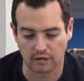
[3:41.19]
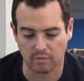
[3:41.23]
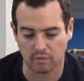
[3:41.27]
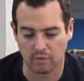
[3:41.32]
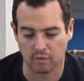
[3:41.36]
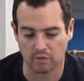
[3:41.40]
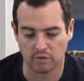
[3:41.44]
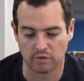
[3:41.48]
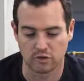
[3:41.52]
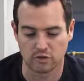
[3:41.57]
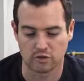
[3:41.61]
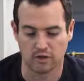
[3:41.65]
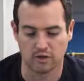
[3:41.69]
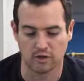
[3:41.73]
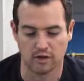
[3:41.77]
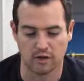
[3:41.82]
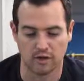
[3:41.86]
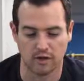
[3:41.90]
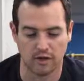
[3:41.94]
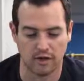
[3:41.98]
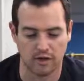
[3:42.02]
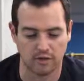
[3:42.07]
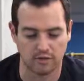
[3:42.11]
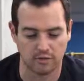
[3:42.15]
And pull the
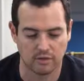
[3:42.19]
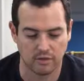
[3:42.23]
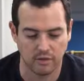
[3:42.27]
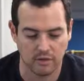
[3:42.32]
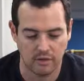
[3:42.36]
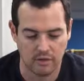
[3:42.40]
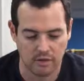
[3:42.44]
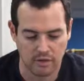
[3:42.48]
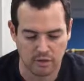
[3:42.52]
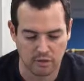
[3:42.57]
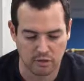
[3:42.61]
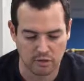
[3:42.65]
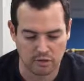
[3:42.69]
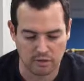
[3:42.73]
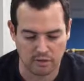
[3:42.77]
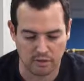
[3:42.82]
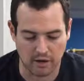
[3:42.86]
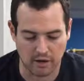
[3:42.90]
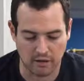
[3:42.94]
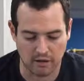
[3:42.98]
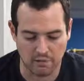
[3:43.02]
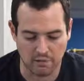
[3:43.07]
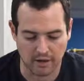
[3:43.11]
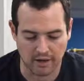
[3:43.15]
Joy-Con out, push a
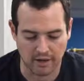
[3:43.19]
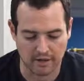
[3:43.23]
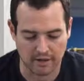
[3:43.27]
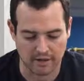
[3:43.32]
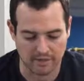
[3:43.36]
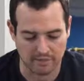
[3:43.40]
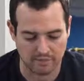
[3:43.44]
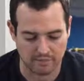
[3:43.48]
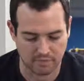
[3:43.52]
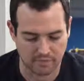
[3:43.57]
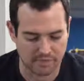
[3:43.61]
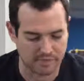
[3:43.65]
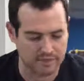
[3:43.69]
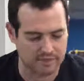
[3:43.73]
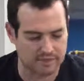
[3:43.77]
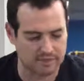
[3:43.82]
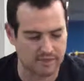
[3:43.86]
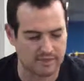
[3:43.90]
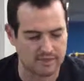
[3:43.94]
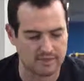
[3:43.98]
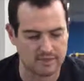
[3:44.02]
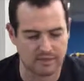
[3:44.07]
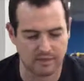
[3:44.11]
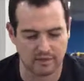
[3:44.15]
button on the back, it
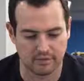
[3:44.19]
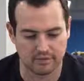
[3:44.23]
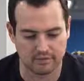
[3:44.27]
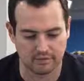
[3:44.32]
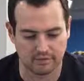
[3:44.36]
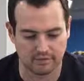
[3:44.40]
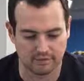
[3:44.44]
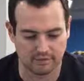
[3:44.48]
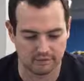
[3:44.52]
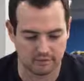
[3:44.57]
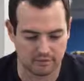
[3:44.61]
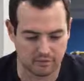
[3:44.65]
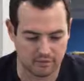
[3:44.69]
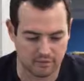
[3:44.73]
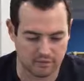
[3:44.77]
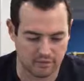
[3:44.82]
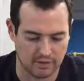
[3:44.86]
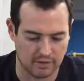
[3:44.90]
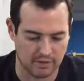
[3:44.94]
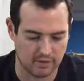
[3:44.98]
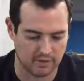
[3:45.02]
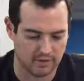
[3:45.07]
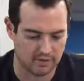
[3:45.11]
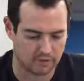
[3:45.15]
slides out. Do
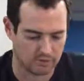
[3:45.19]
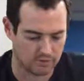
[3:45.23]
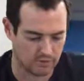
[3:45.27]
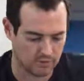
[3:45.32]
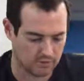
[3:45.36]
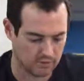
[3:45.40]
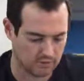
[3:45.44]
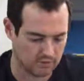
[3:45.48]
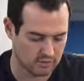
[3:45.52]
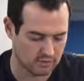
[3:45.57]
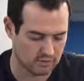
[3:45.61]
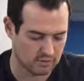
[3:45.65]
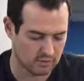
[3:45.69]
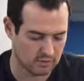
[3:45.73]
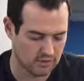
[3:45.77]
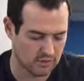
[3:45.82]
that here as well.